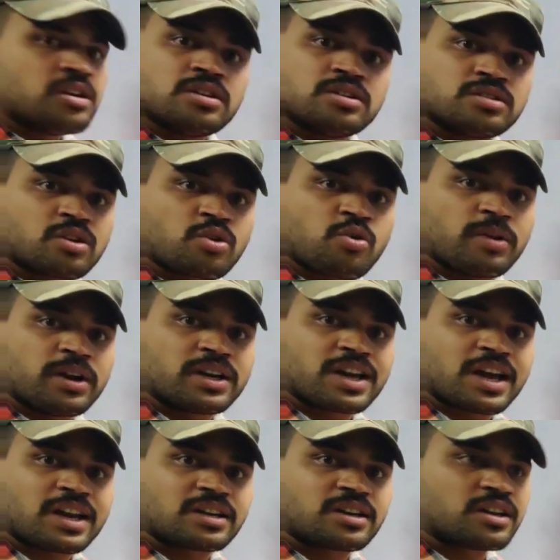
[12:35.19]
the covalent
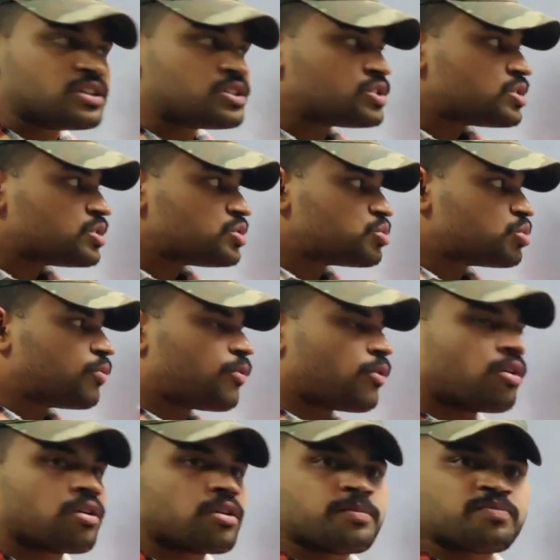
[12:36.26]
character is true for
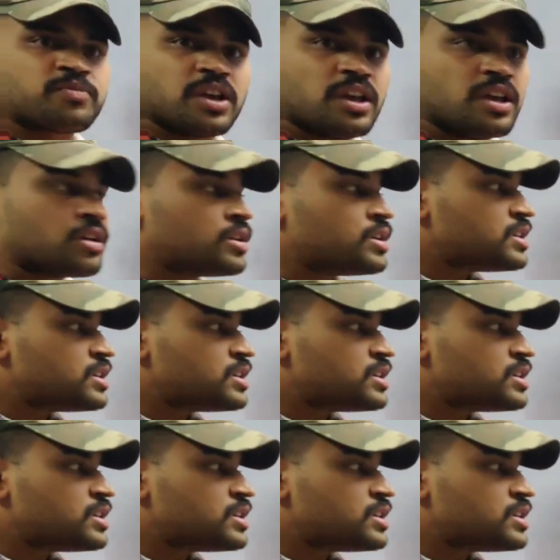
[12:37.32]
A.